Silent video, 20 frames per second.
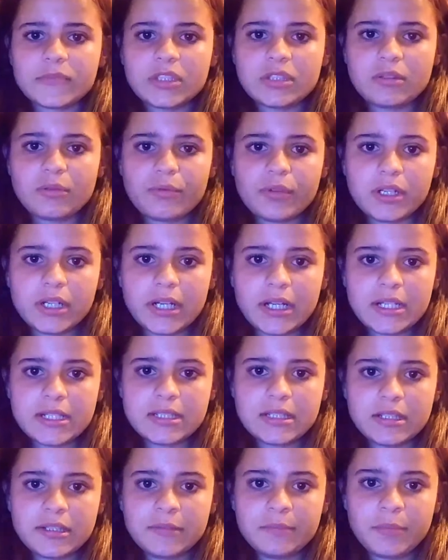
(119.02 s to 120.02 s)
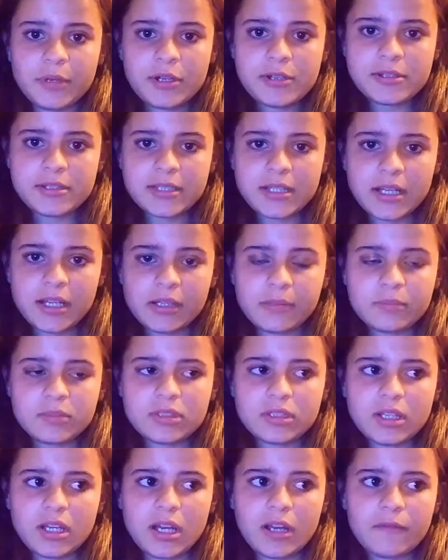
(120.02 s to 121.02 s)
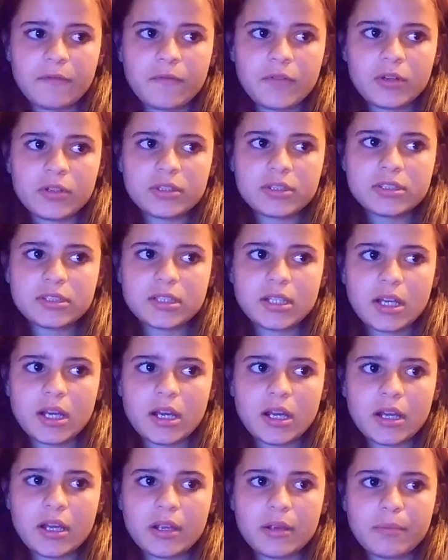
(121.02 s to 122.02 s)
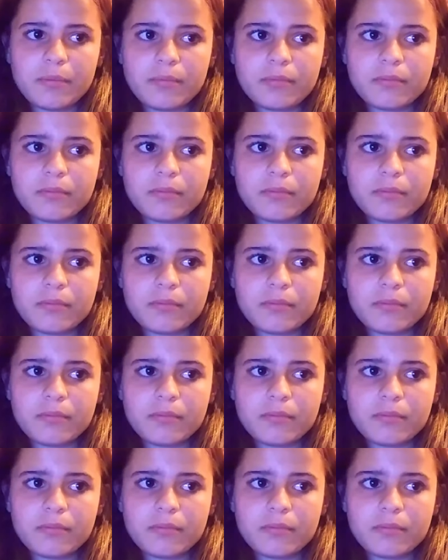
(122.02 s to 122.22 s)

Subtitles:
When I did both times, at first I